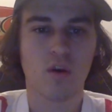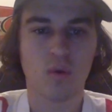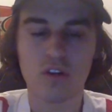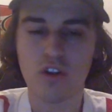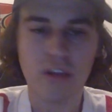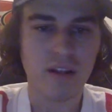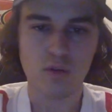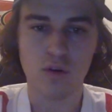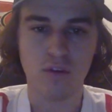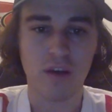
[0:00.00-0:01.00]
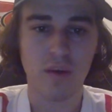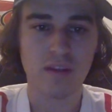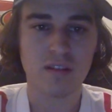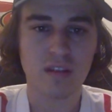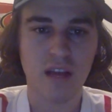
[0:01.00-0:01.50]
When you're looking at to evaluate
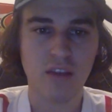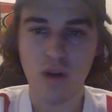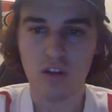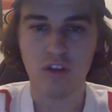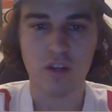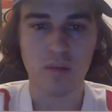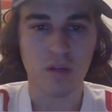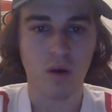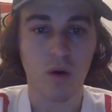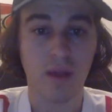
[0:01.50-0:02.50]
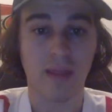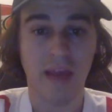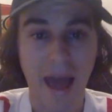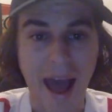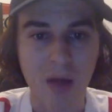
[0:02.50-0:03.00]
this guy, you got to look at him and go, okay, like,
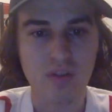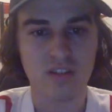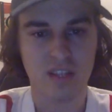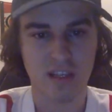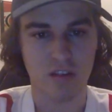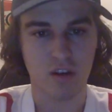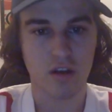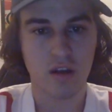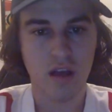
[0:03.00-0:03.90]
how does he look?